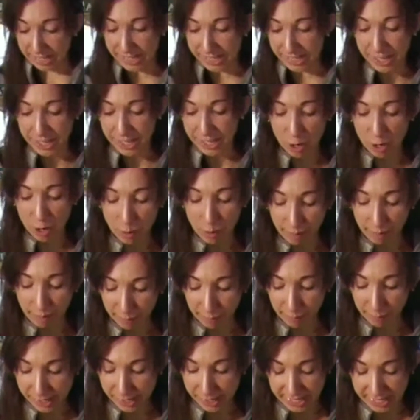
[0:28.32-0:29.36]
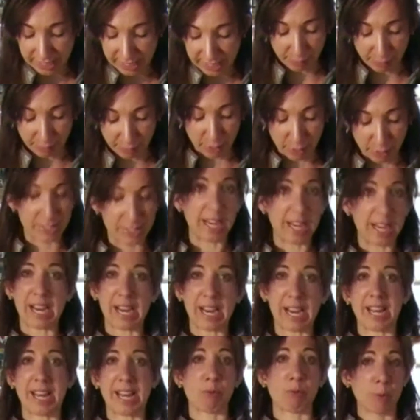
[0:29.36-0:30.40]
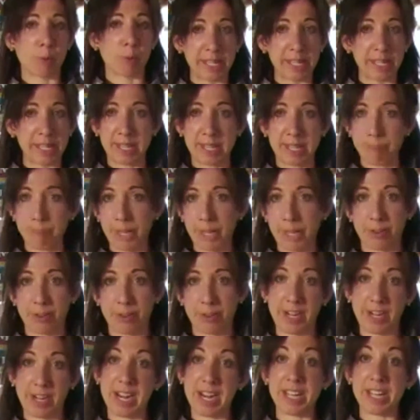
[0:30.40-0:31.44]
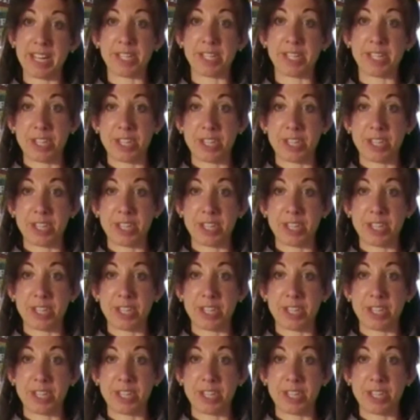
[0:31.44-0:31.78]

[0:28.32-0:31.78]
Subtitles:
so first things first, like I said, really simple ingredients.